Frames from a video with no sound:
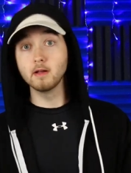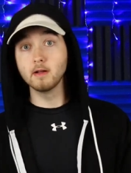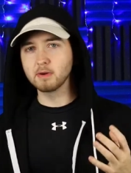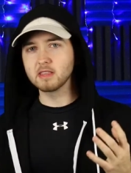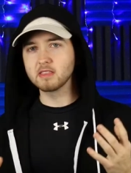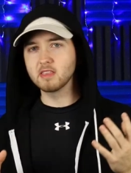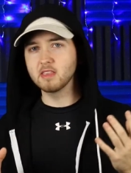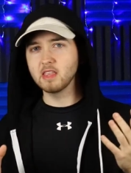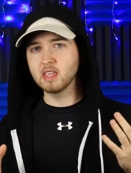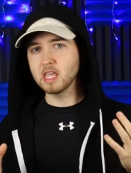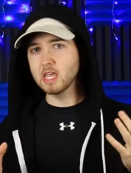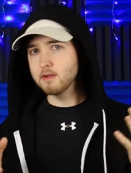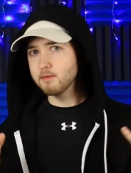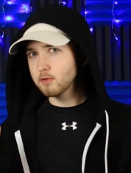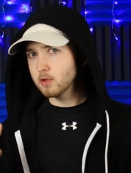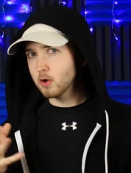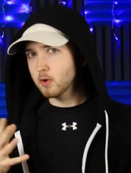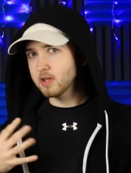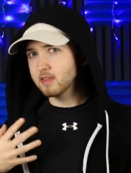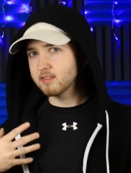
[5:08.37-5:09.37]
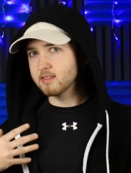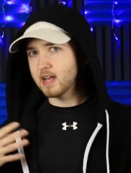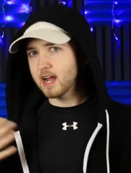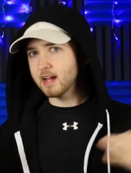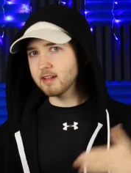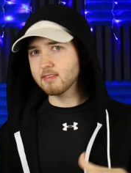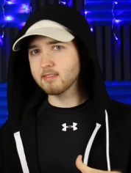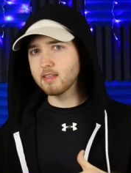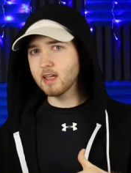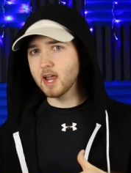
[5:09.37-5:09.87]
But even though his
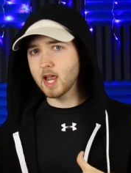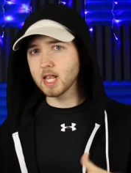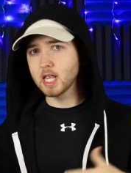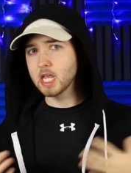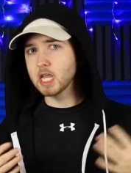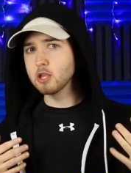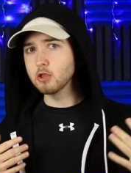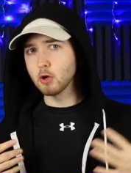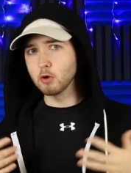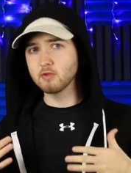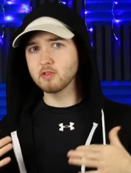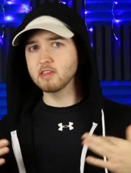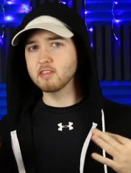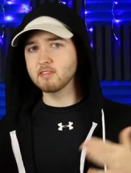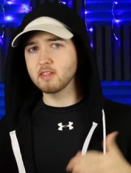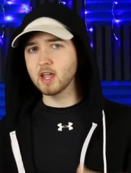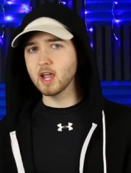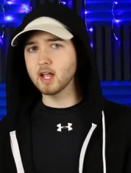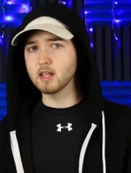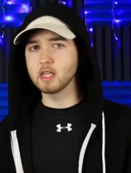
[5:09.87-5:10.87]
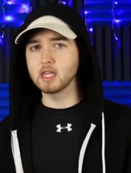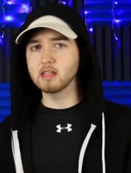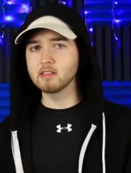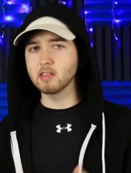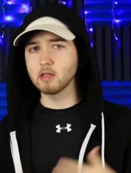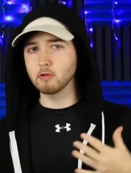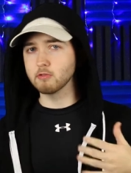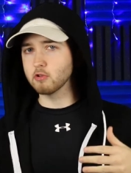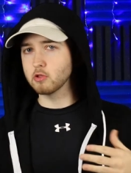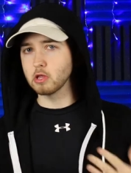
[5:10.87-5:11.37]
dad's dead and he knows he's dead and he
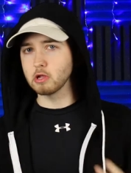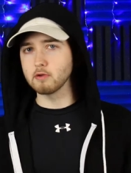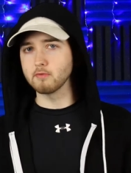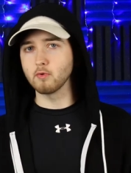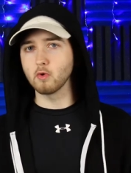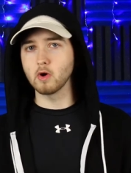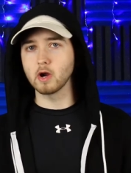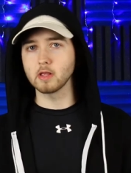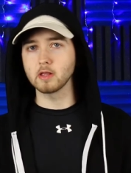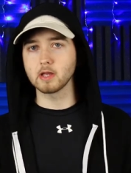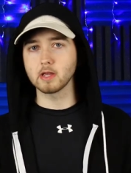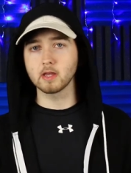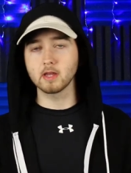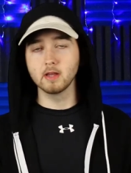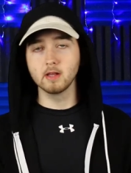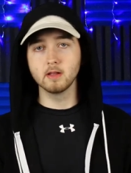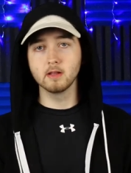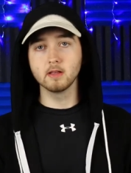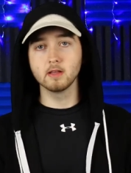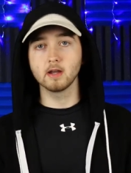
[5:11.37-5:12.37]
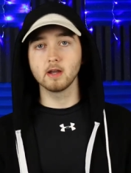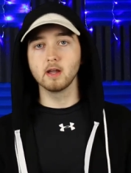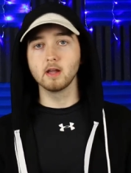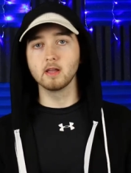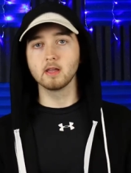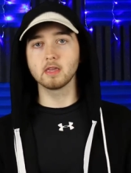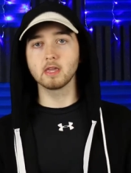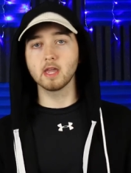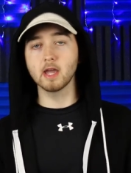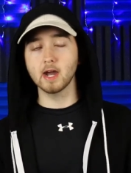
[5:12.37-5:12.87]
tells Claire Foy, like,
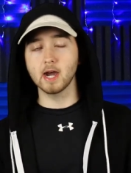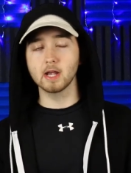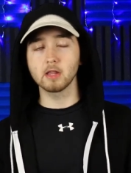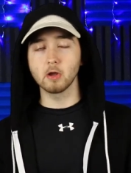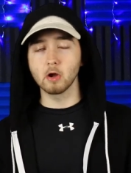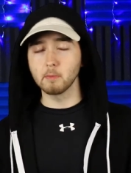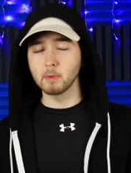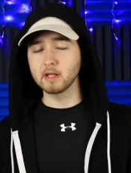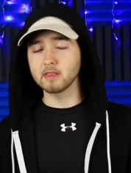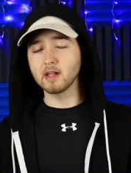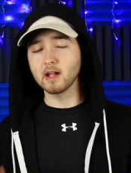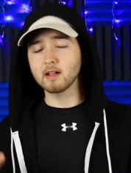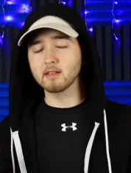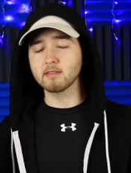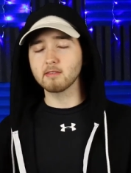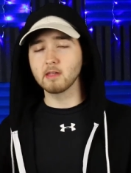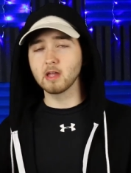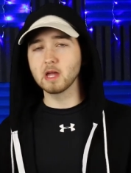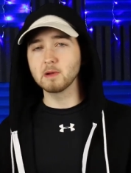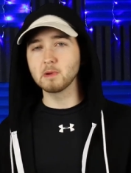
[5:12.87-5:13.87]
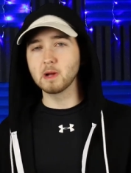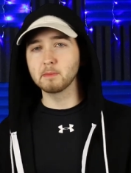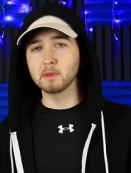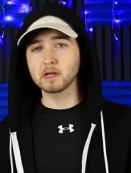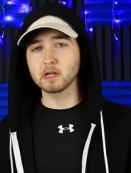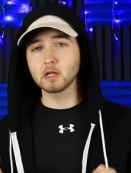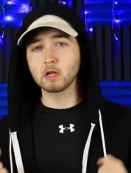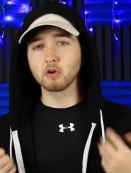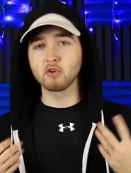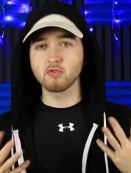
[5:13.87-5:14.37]
yeah, I know my dad's dead, but I'm
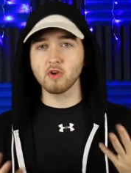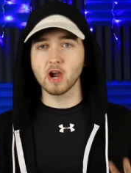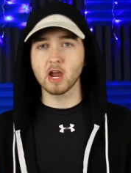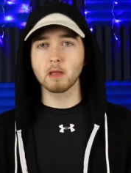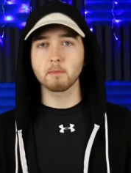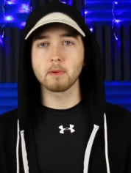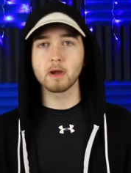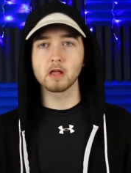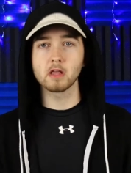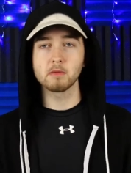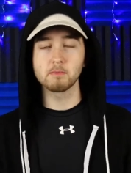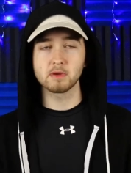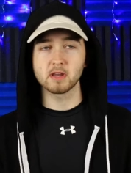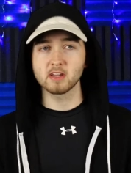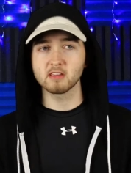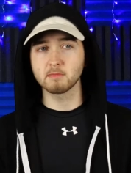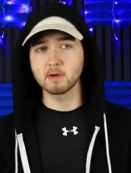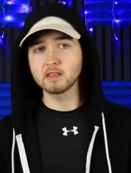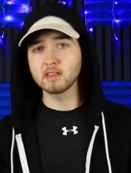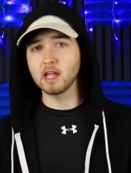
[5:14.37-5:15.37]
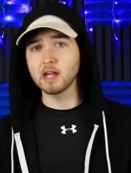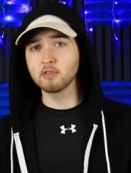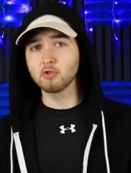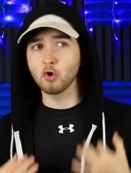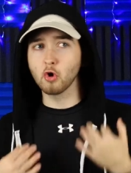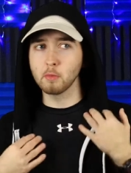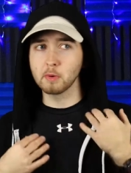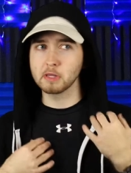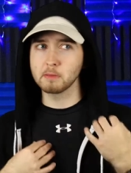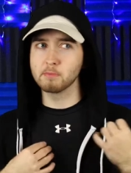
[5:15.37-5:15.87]
not going to cry about it because my dad
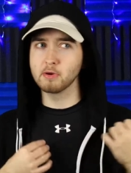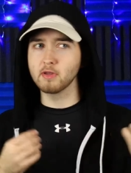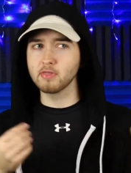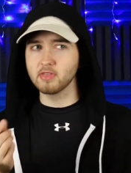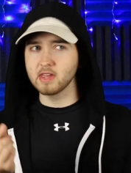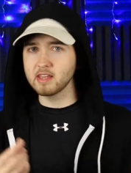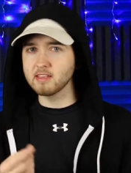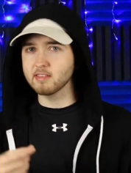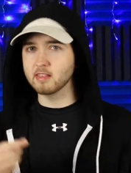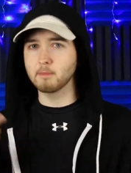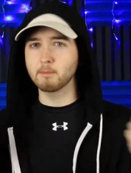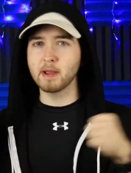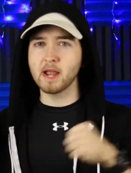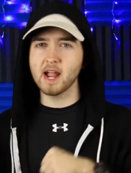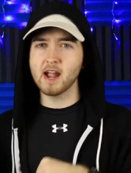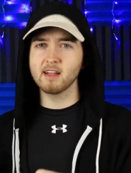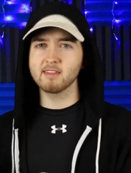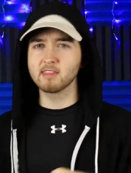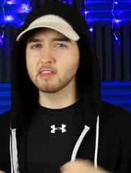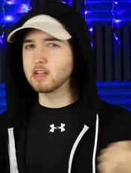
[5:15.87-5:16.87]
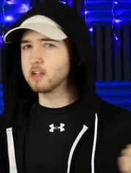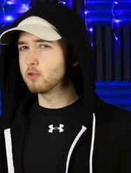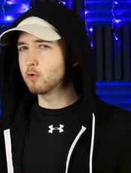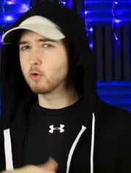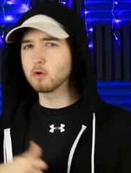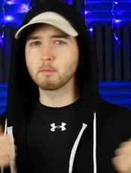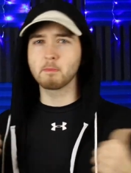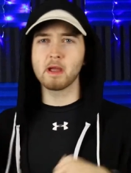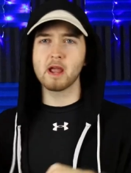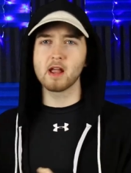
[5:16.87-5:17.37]
told me to put things in the past and
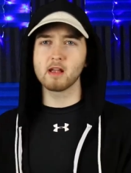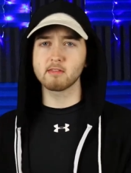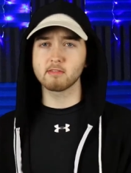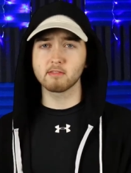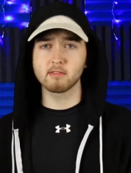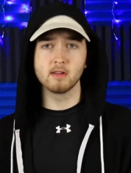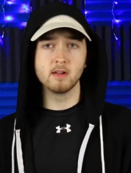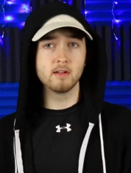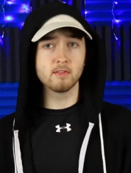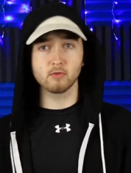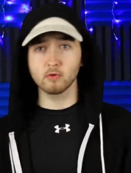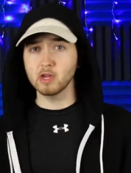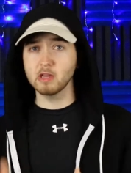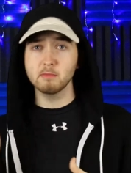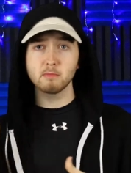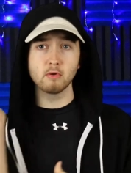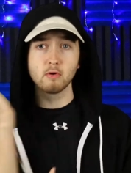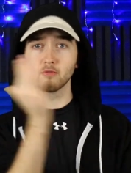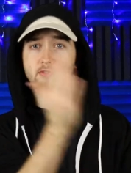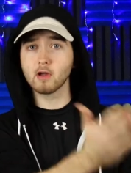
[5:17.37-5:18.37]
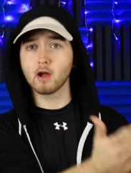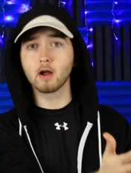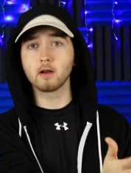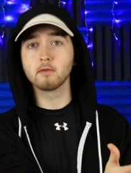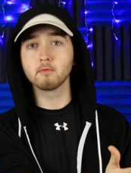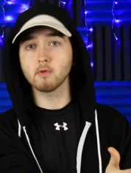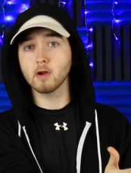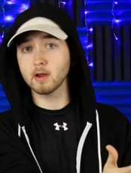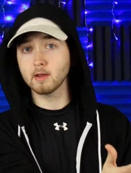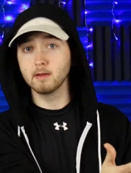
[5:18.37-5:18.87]
ignore the past. So he moves on,
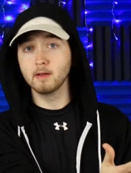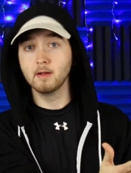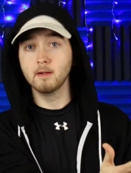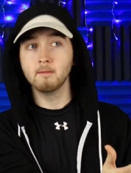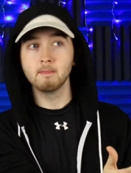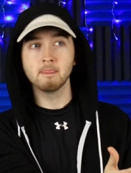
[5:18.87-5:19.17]
right?